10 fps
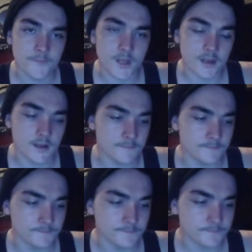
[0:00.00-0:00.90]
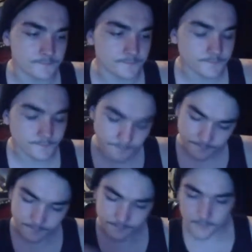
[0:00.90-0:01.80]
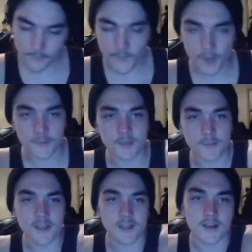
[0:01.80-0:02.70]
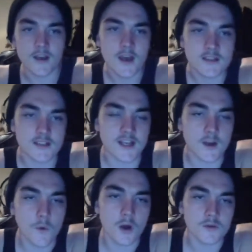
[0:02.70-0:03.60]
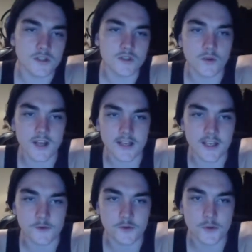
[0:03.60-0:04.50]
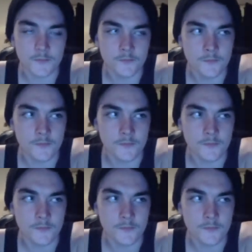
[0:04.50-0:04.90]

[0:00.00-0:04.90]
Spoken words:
It's going to take a while to sort of get used to them.